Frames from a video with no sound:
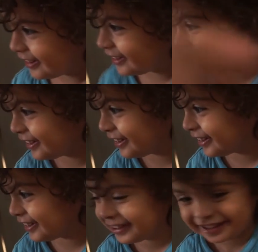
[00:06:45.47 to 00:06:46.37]
Is that a
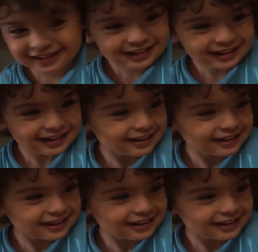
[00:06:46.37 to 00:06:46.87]
pumpkin?